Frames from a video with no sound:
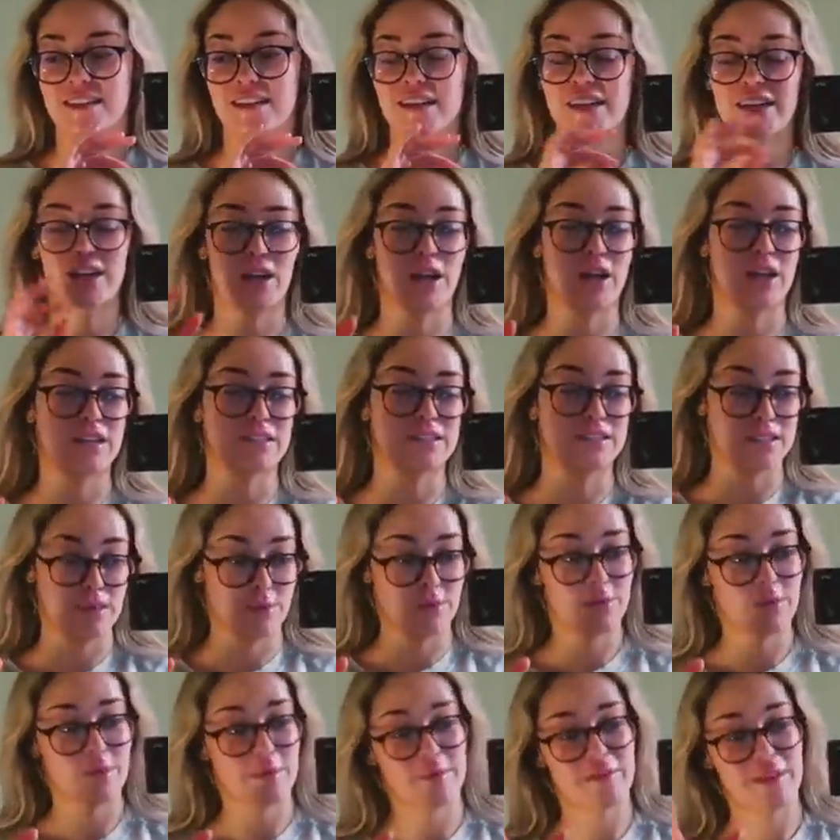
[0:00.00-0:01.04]
I got
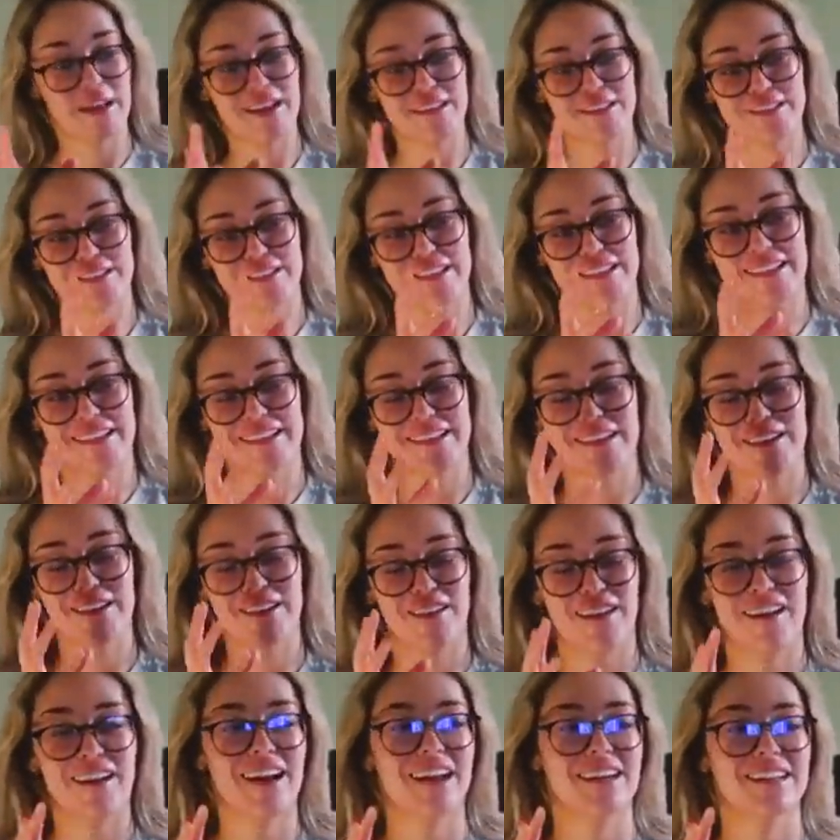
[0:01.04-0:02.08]
double whiplash in a
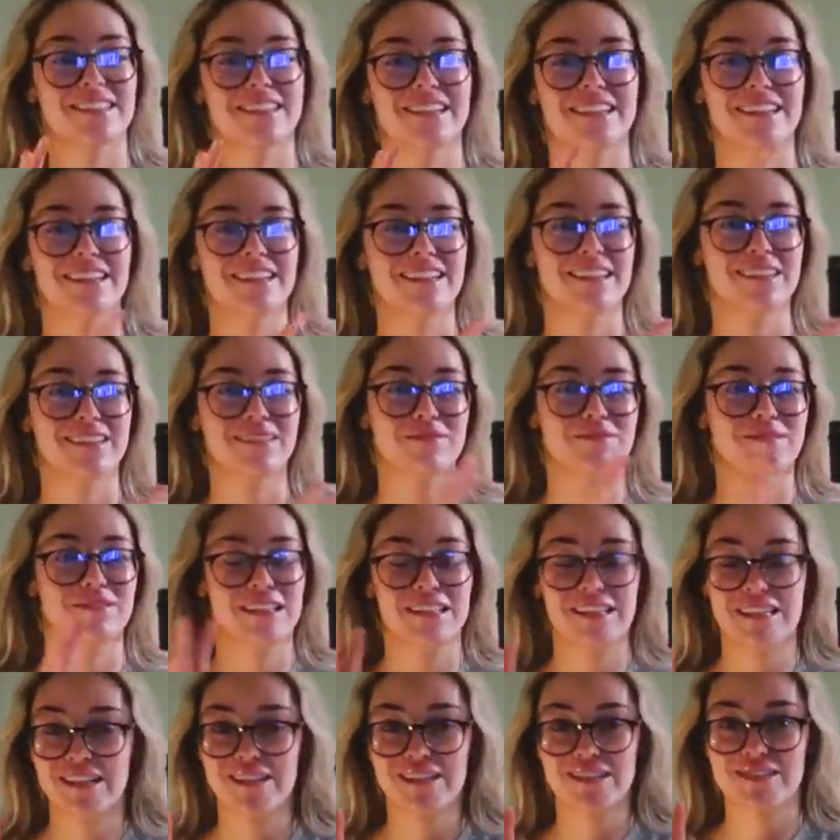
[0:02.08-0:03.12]
car accident like
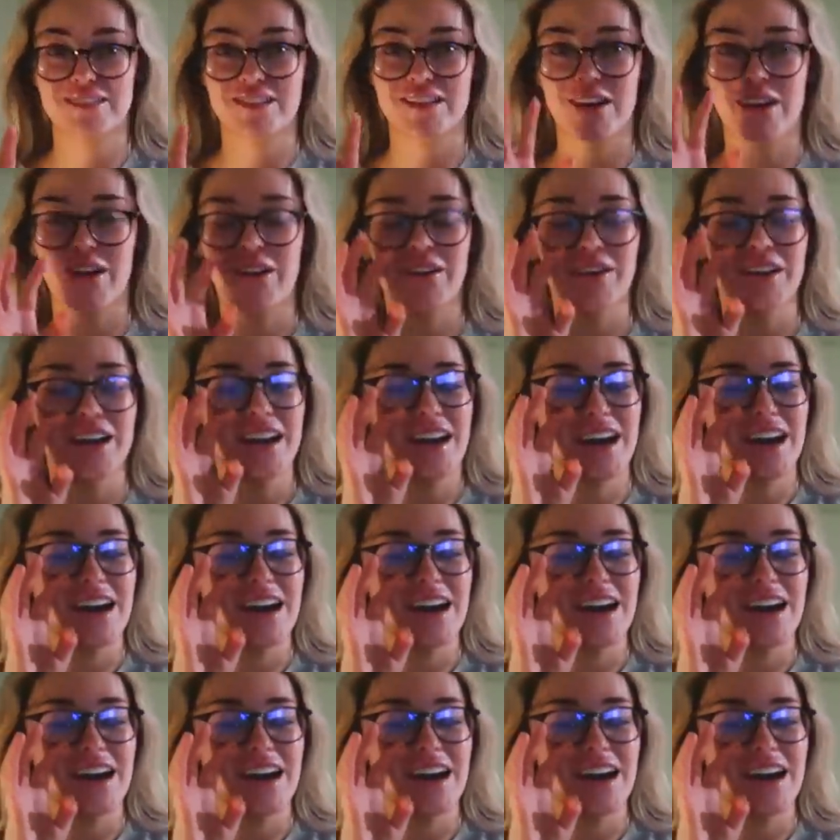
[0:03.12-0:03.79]
years ago.